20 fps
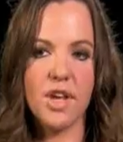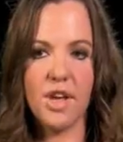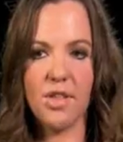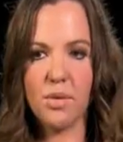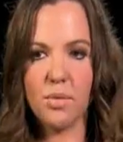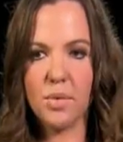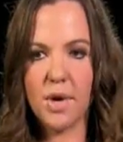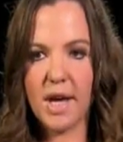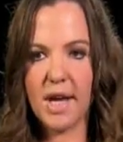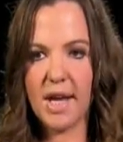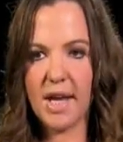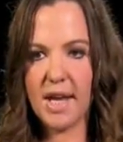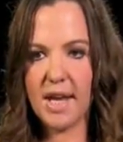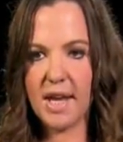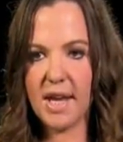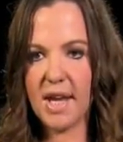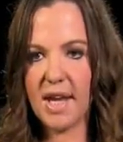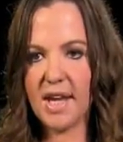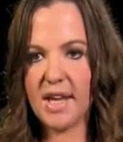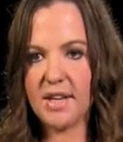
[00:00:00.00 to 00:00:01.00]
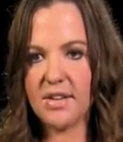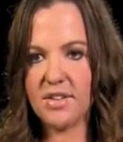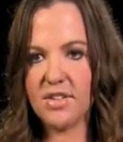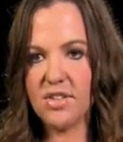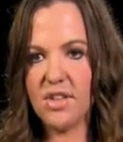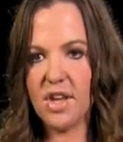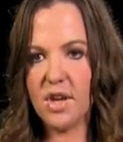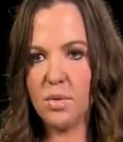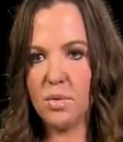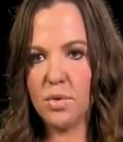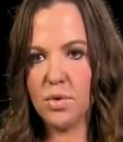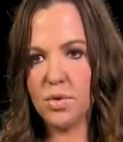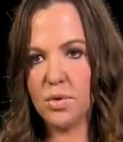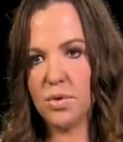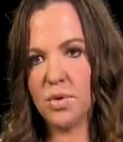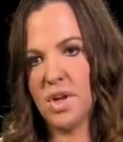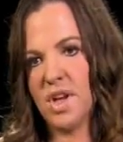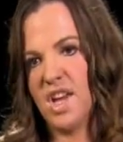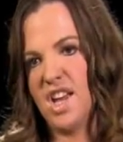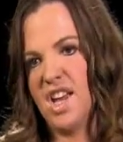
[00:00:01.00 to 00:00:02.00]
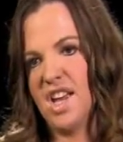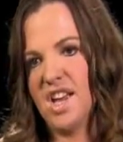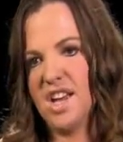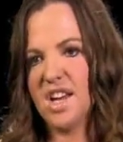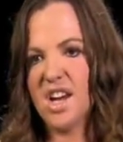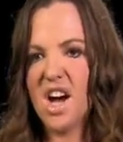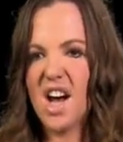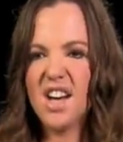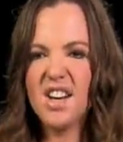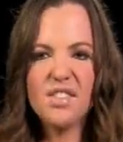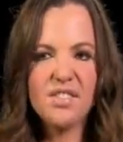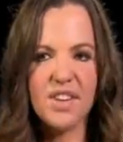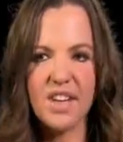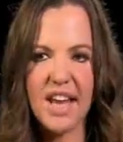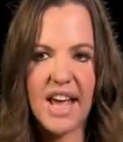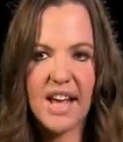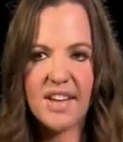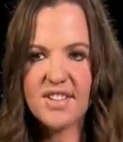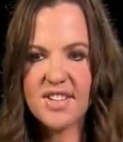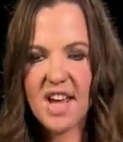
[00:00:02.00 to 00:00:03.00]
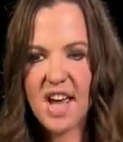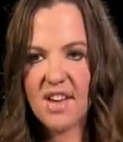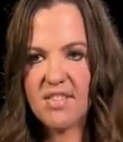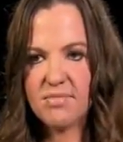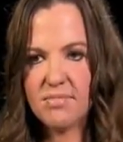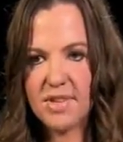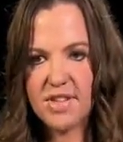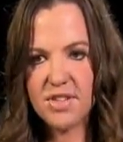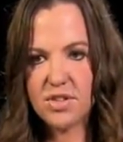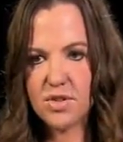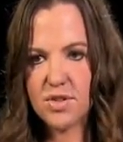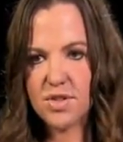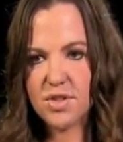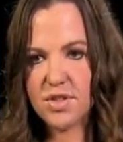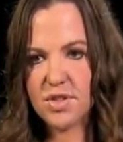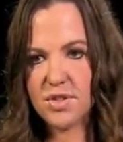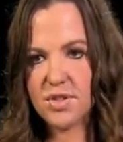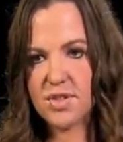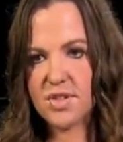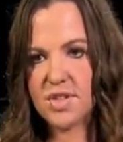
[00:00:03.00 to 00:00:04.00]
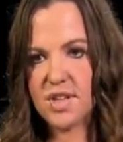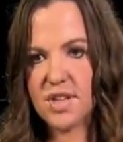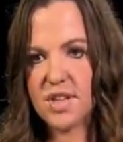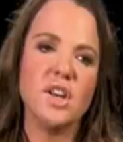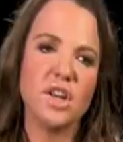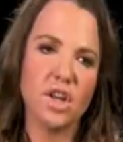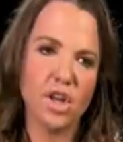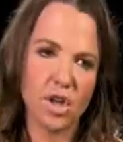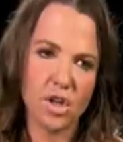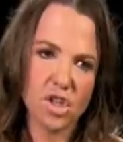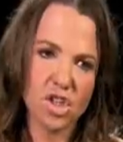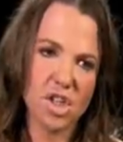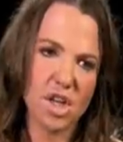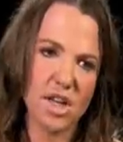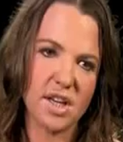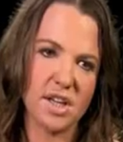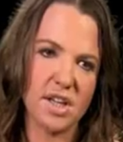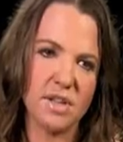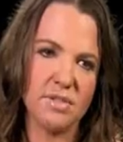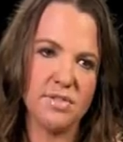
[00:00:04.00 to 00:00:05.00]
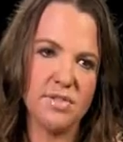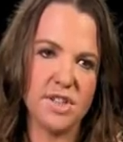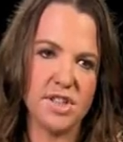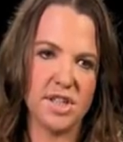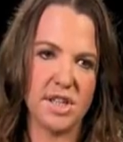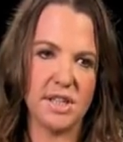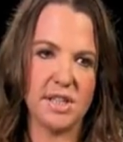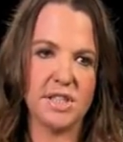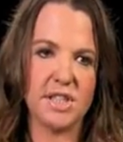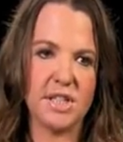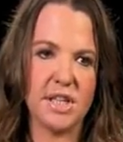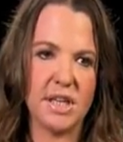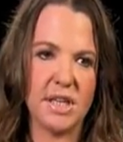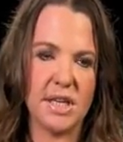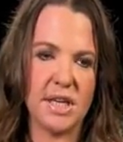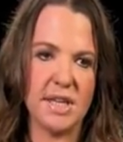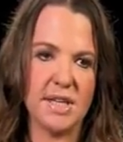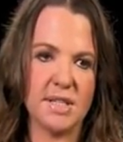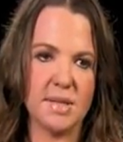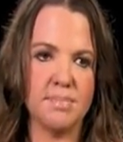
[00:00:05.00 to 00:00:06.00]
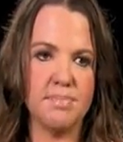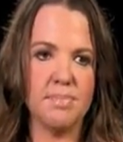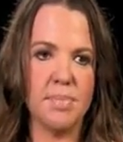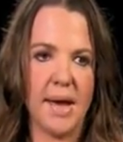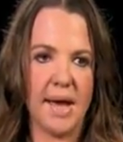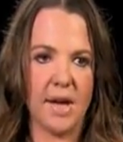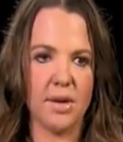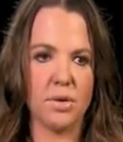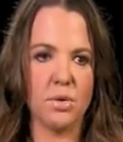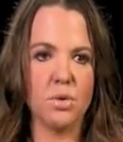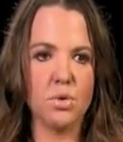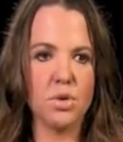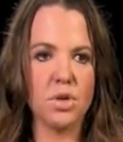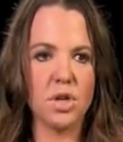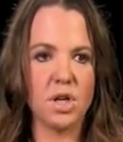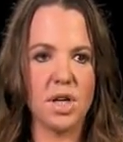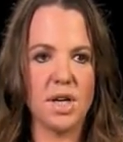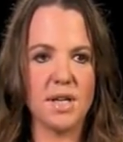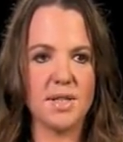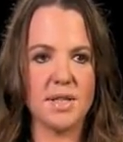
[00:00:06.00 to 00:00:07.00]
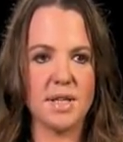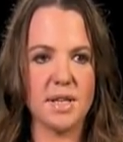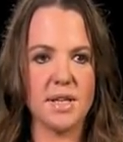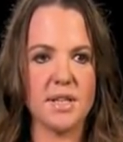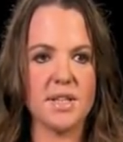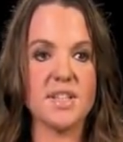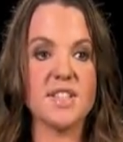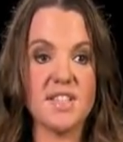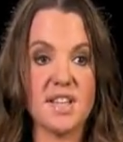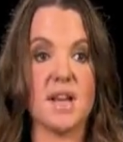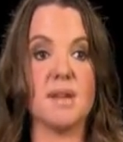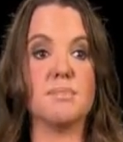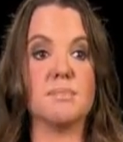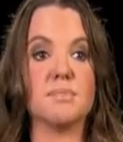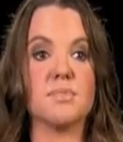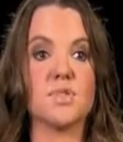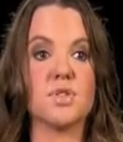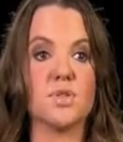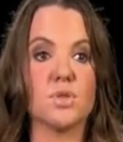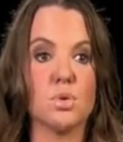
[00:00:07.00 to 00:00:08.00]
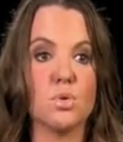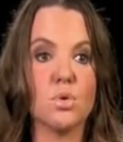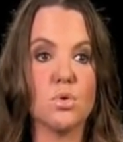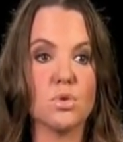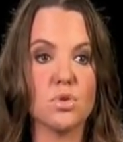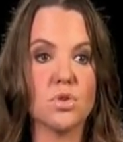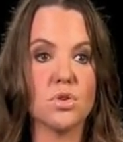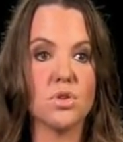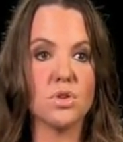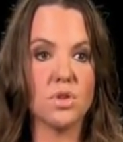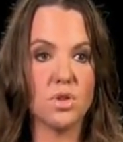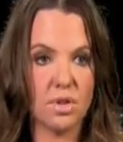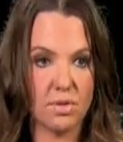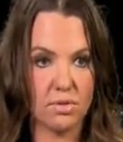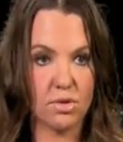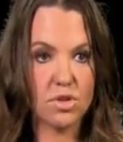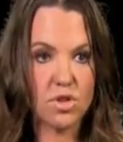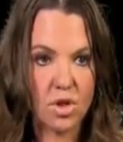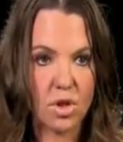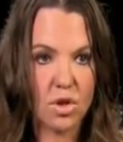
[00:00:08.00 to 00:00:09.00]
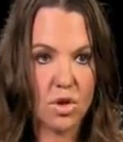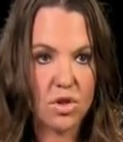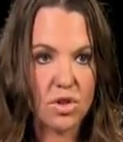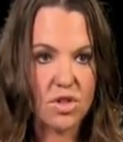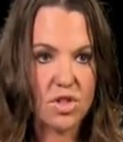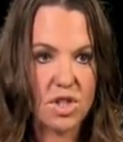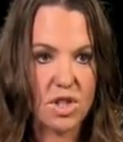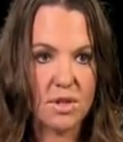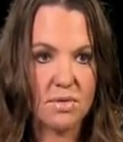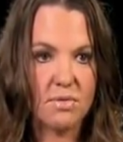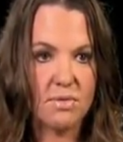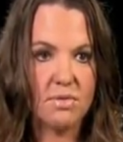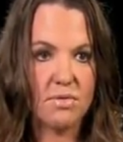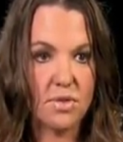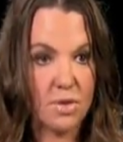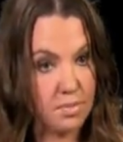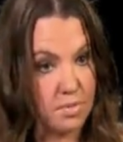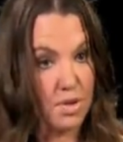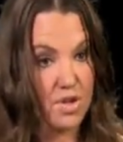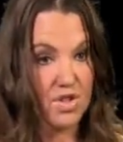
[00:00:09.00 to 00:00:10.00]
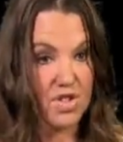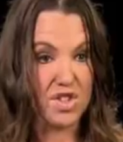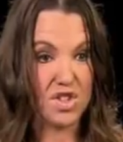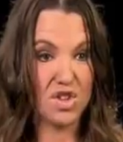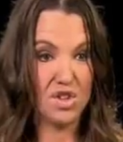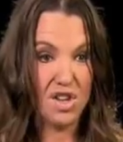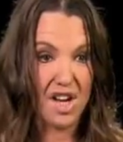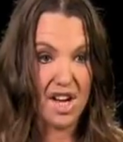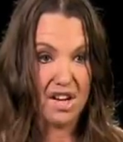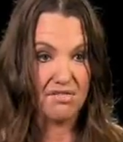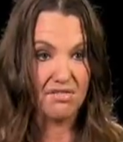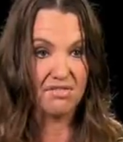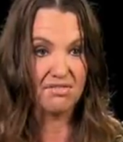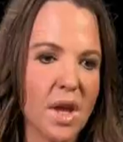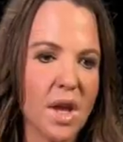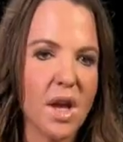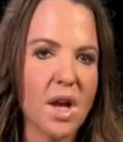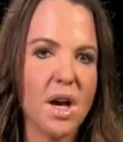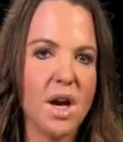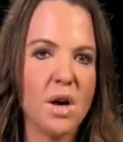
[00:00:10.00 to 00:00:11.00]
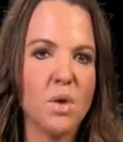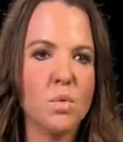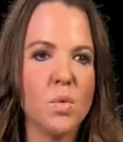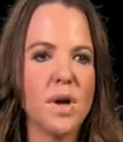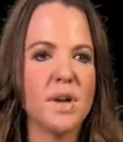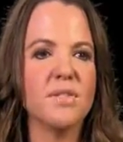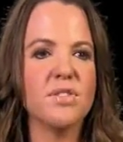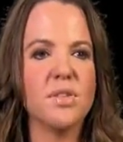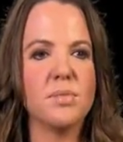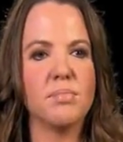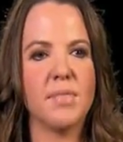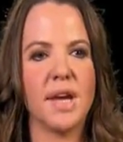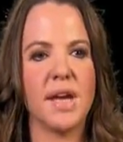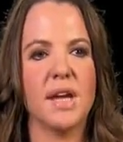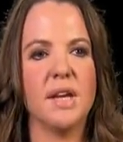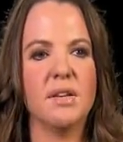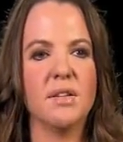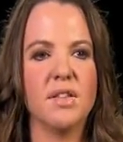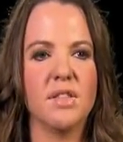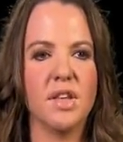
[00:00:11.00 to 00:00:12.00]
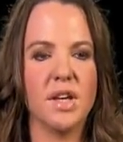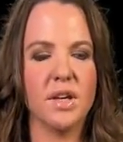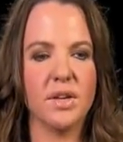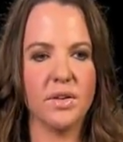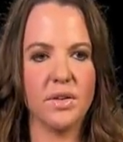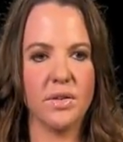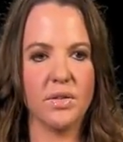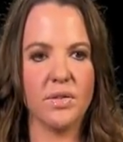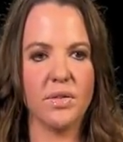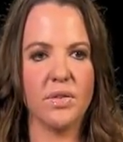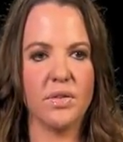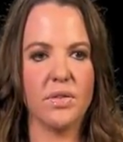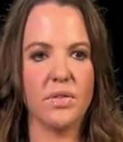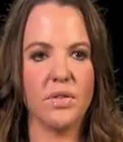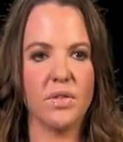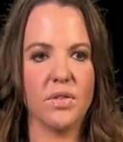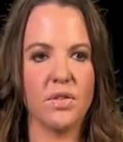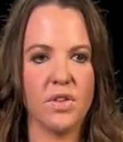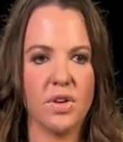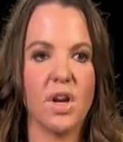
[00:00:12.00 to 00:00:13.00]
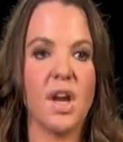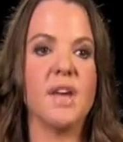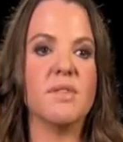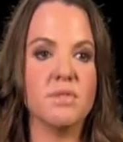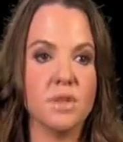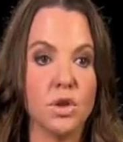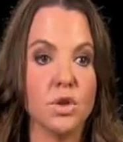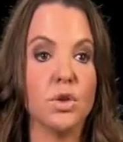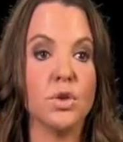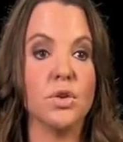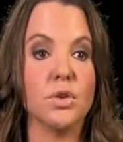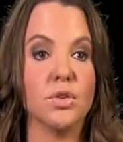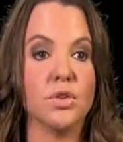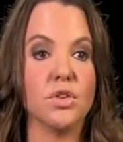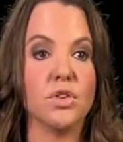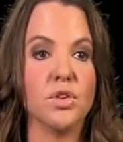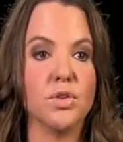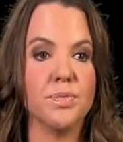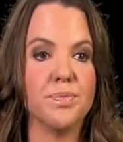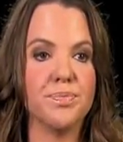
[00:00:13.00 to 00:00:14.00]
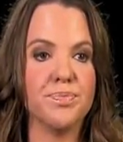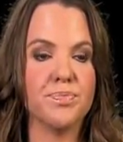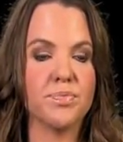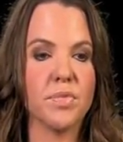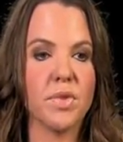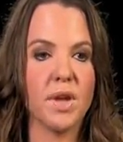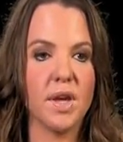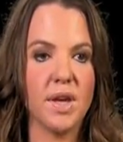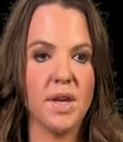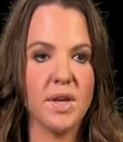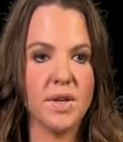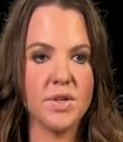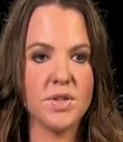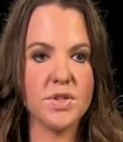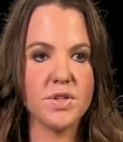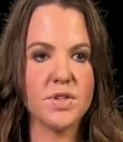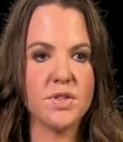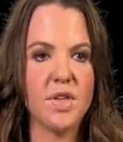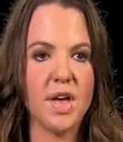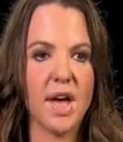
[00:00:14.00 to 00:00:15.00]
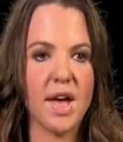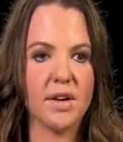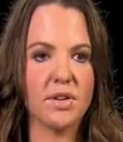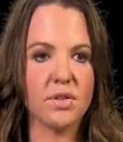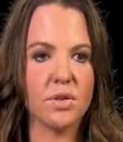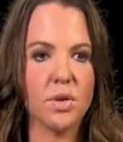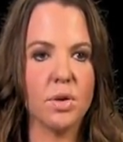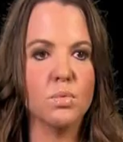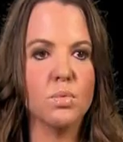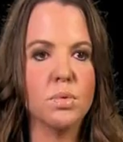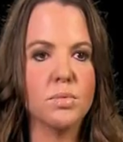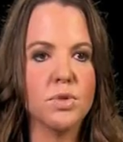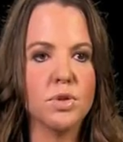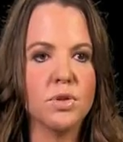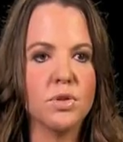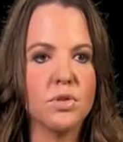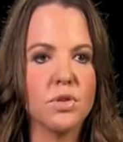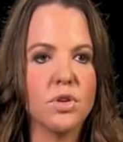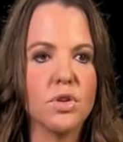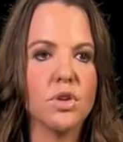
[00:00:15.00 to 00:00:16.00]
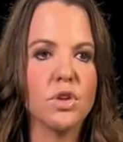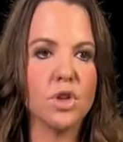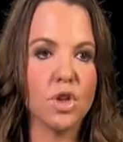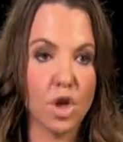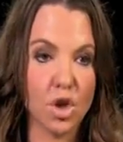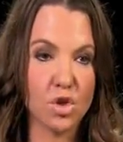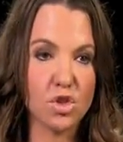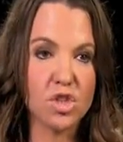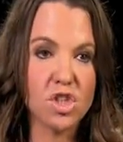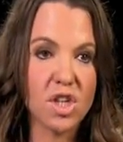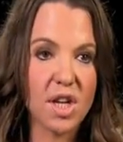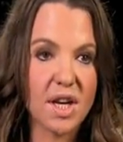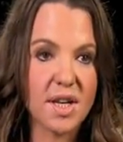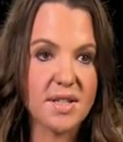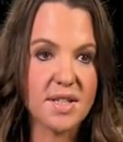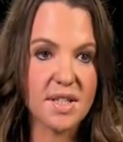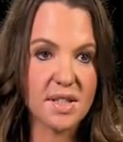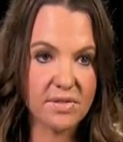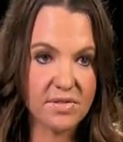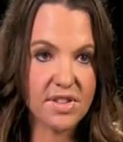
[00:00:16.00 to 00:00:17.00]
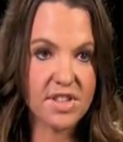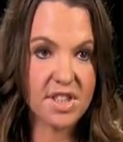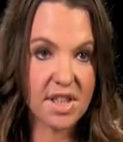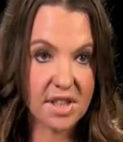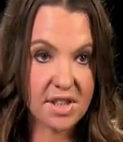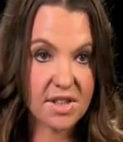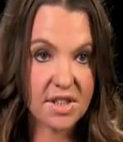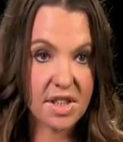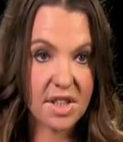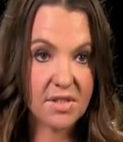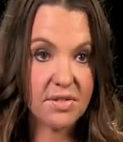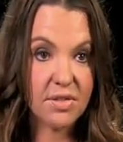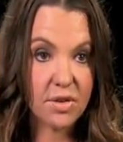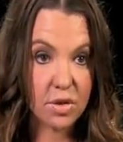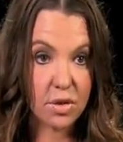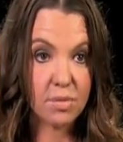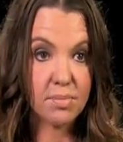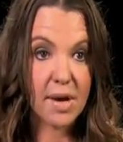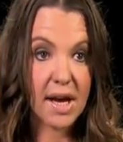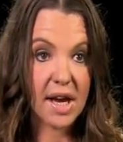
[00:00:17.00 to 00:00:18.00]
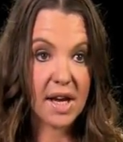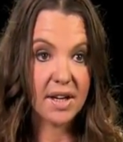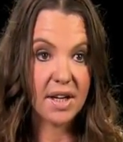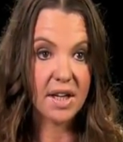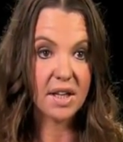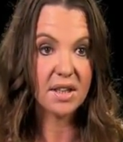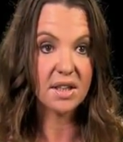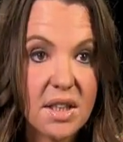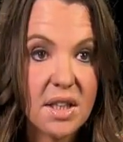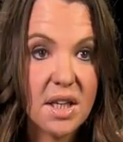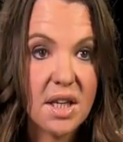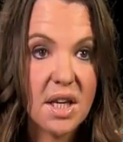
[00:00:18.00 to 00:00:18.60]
the other way and they were kind of allowed to have mistresses. Negotiated infidelity is about organising some sort of alternative for the person you love. One of the main things that I have learned is that a woman that negotiates infidelity for her partner